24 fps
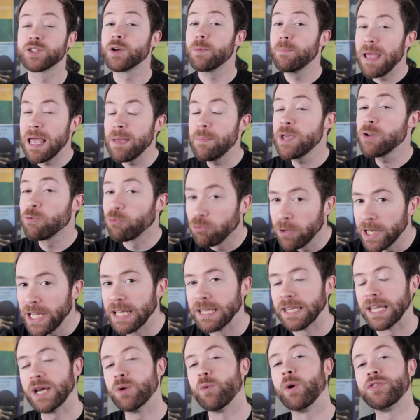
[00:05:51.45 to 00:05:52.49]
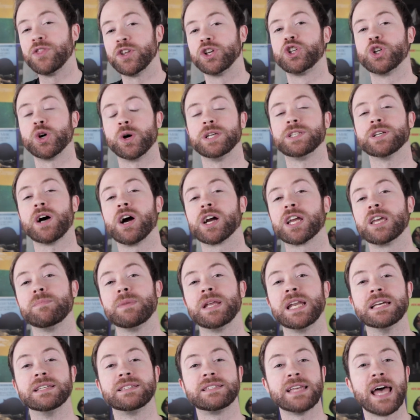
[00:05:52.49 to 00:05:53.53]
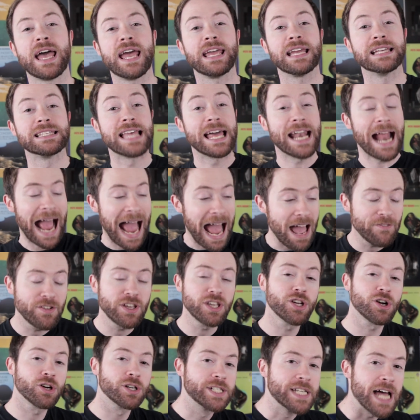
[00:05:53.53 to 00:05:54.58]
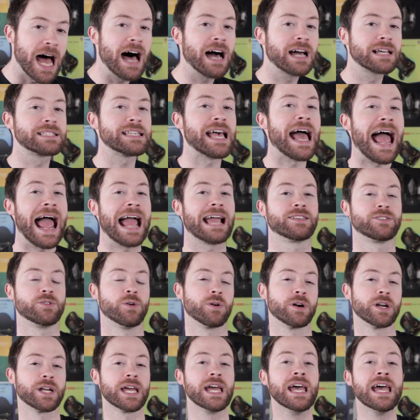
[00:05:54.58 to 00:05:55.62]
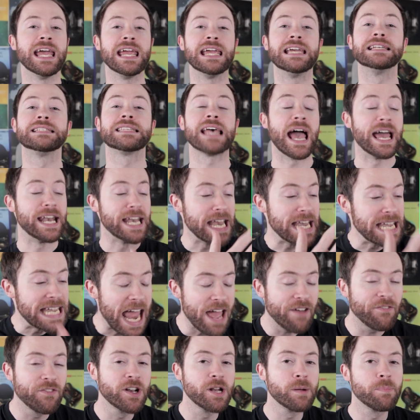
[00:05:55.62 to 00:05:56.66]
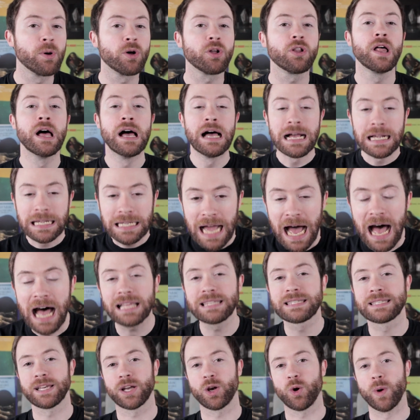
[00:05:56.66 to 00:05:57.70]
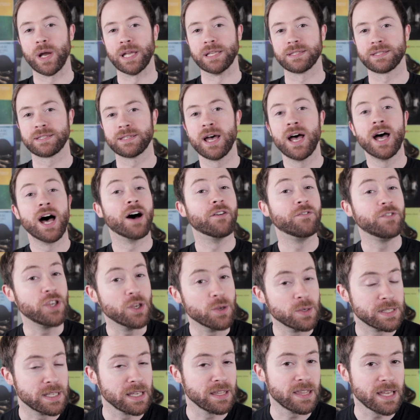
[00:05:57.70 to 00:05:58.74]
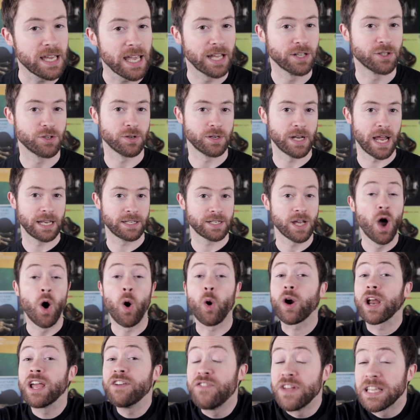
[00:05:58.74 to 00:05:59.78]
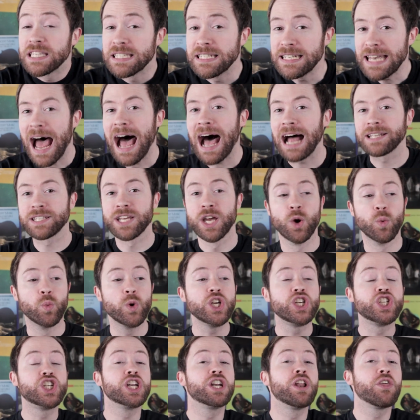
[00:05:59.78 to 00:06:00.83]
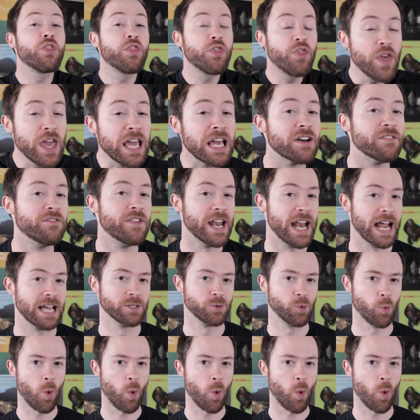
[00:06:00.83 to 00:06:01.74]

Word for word: So maybe really what the choice argument is saying is that having your docs hacksword is an inevitable consequence of using the internet. Or if it's not, we should think of it as